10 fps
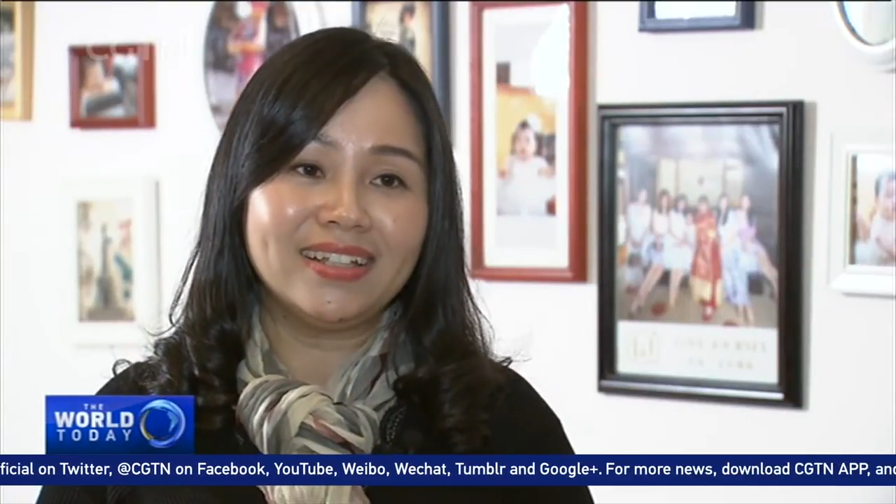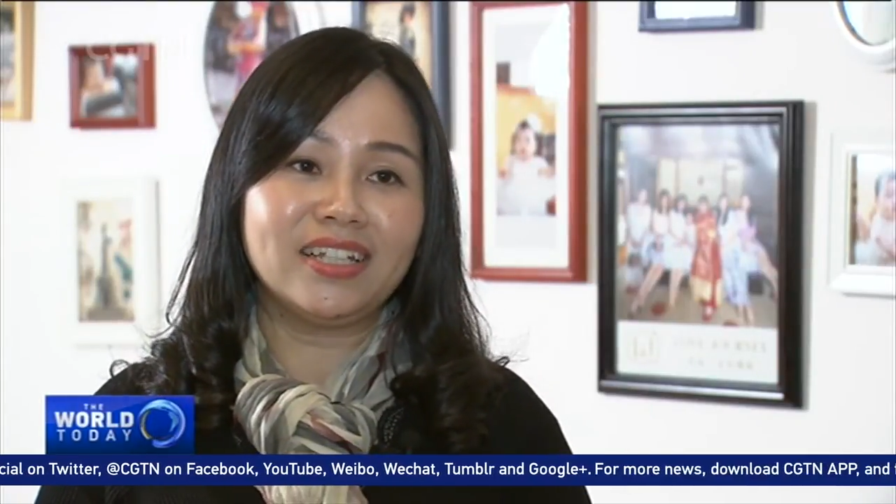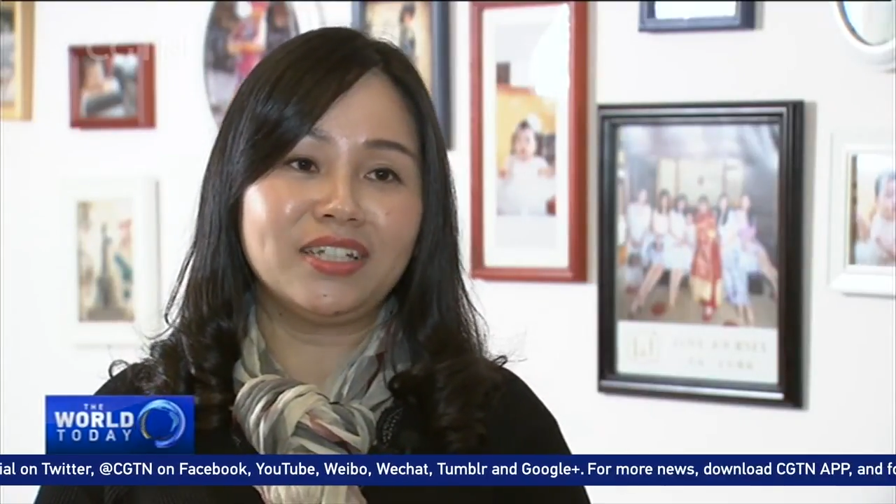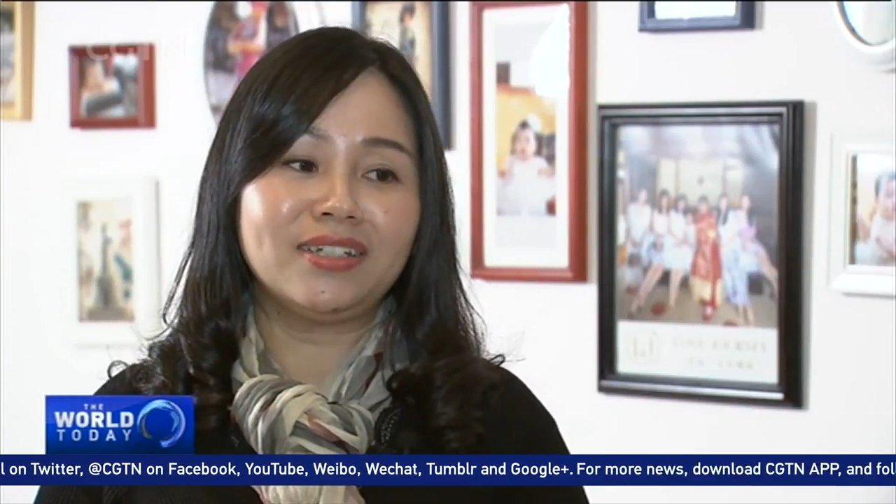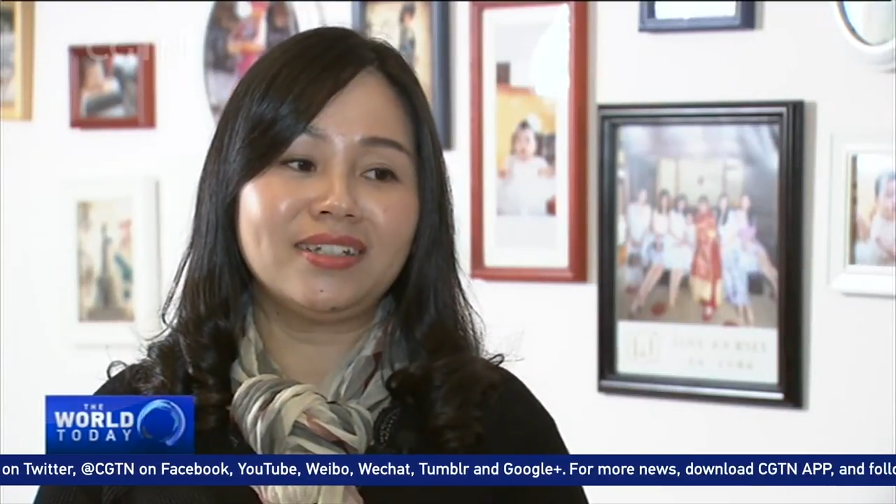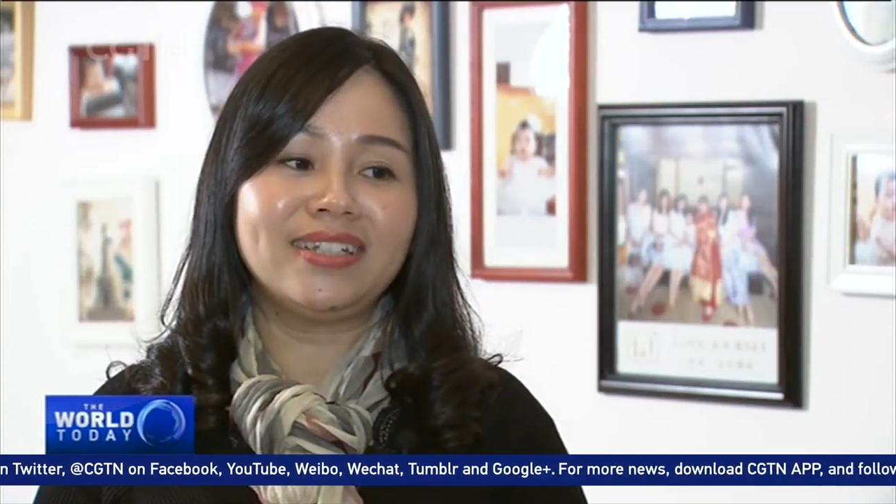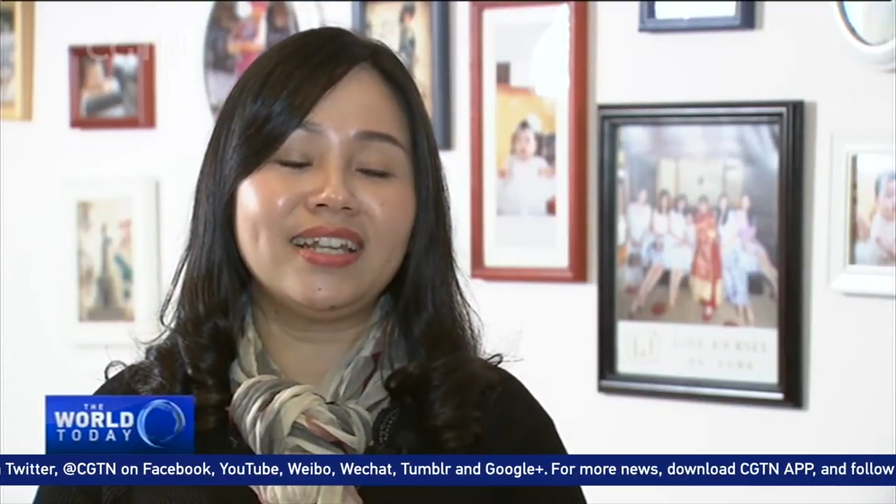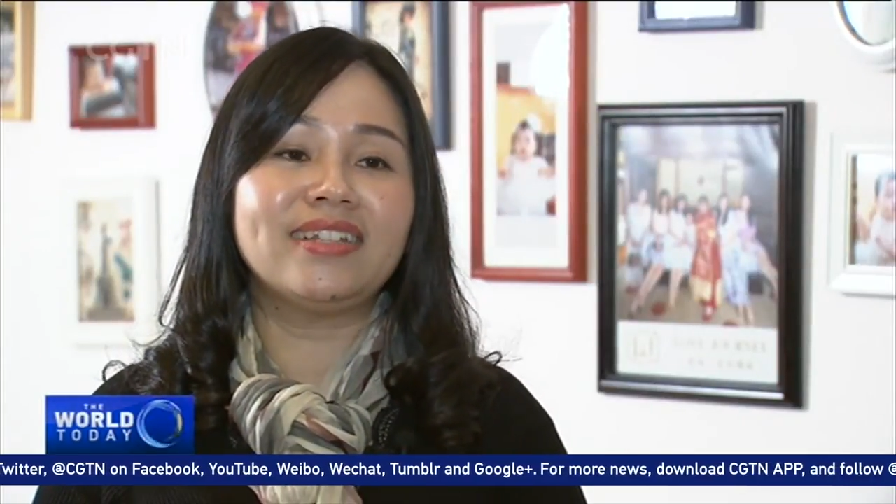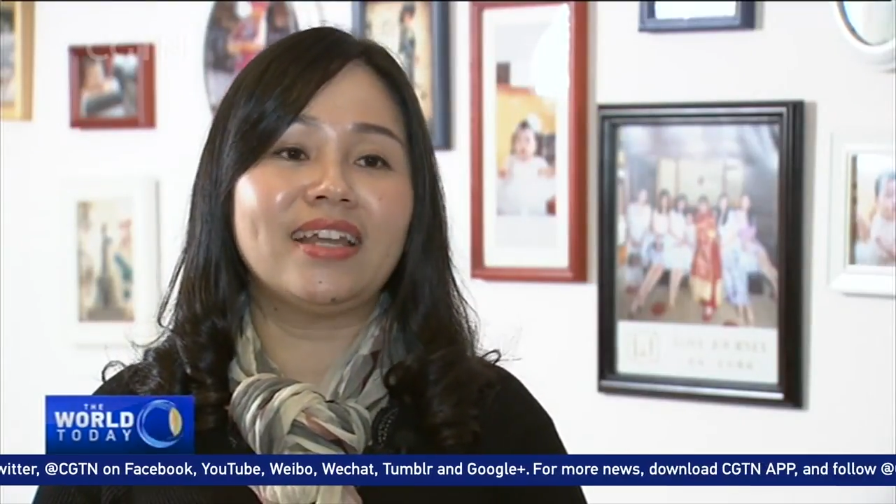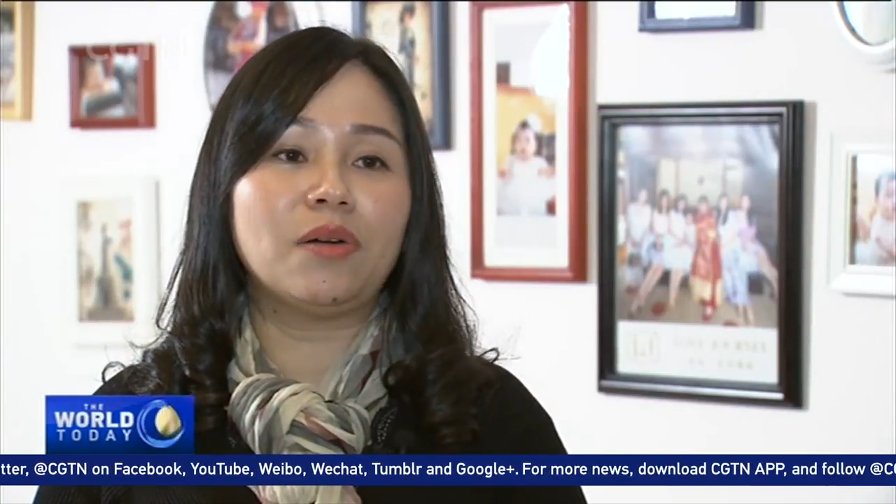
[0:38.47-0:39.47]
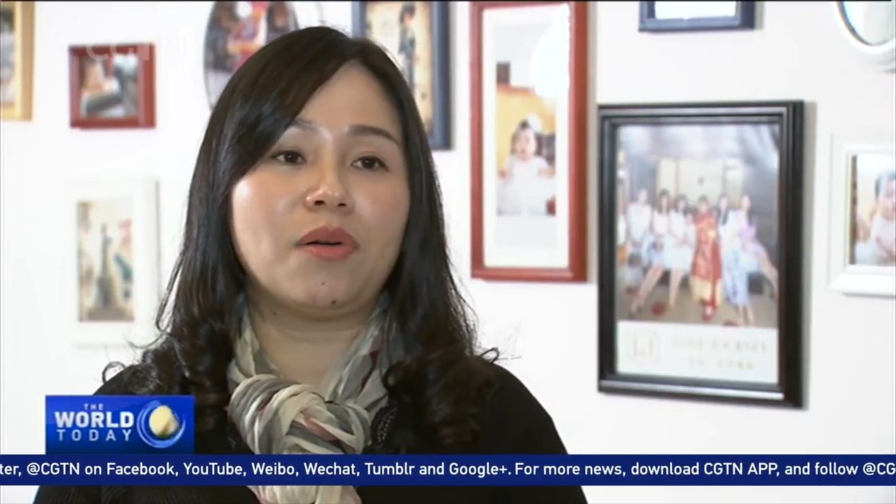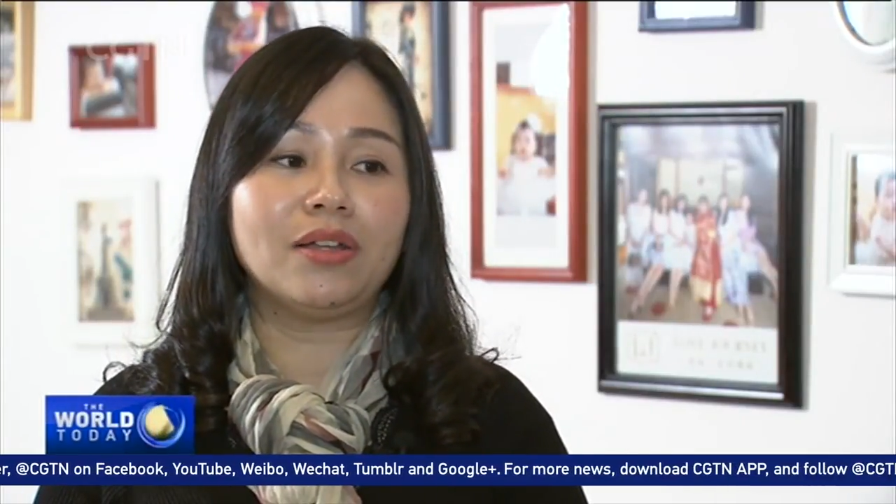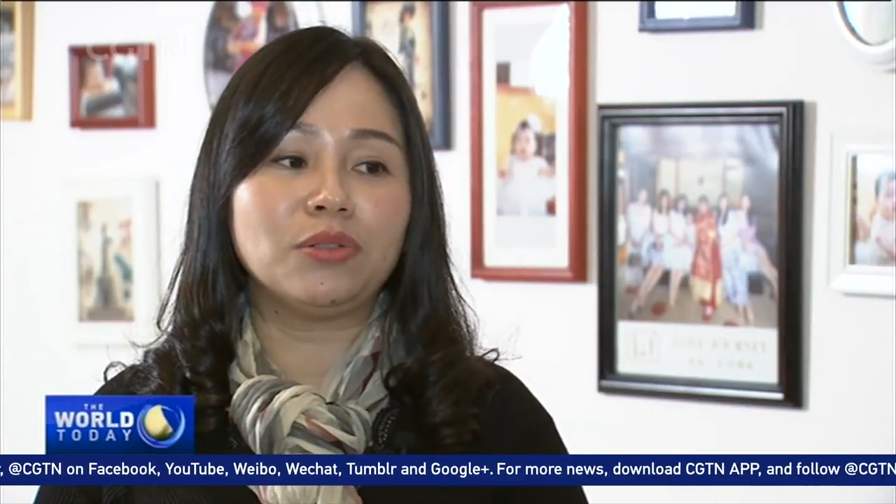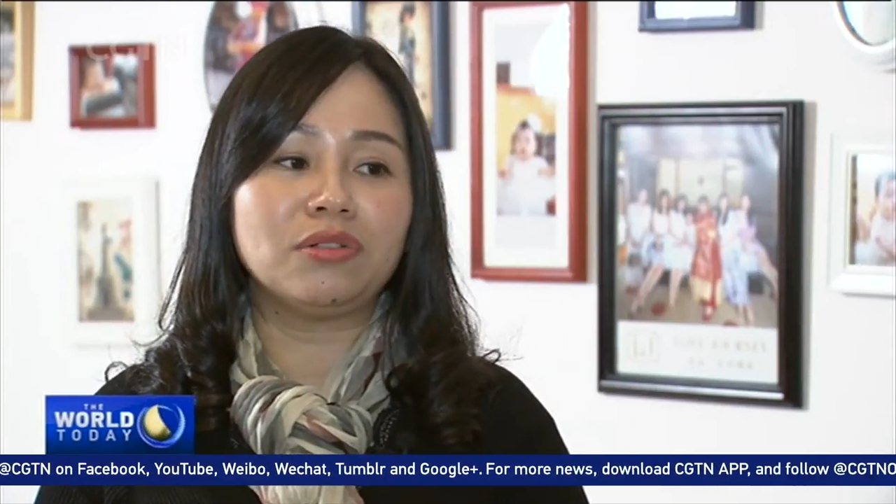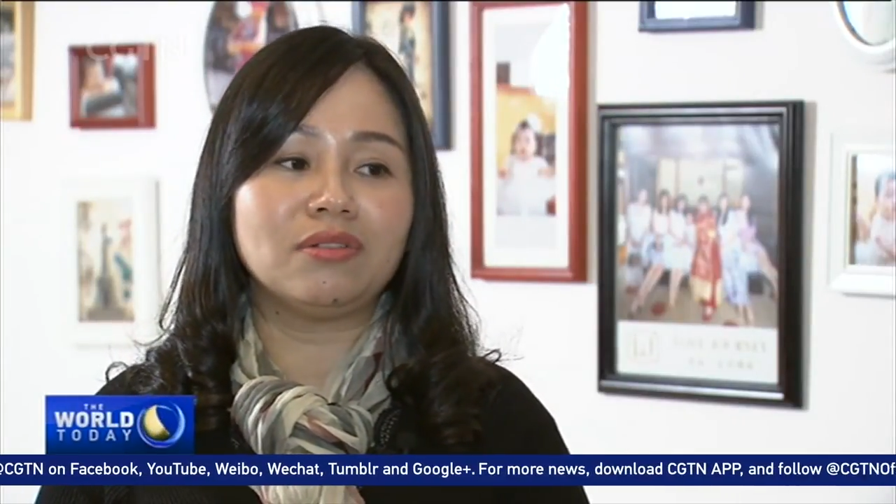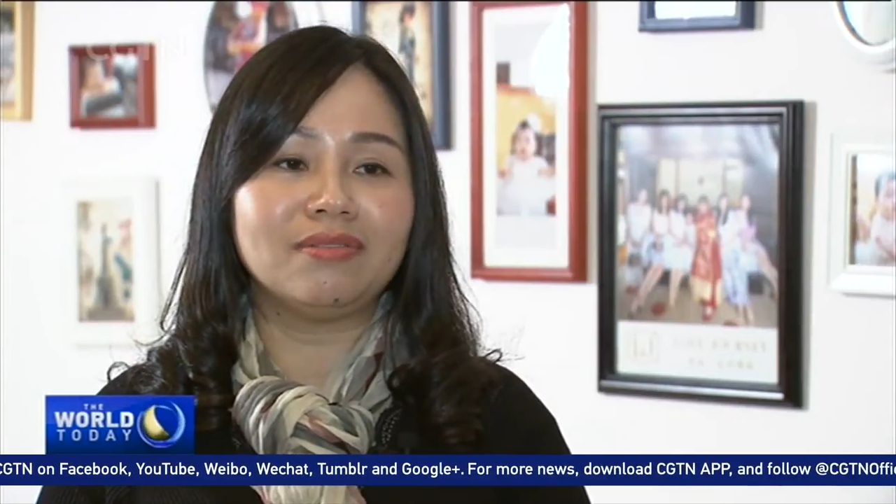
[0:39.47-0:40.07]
We often now sit around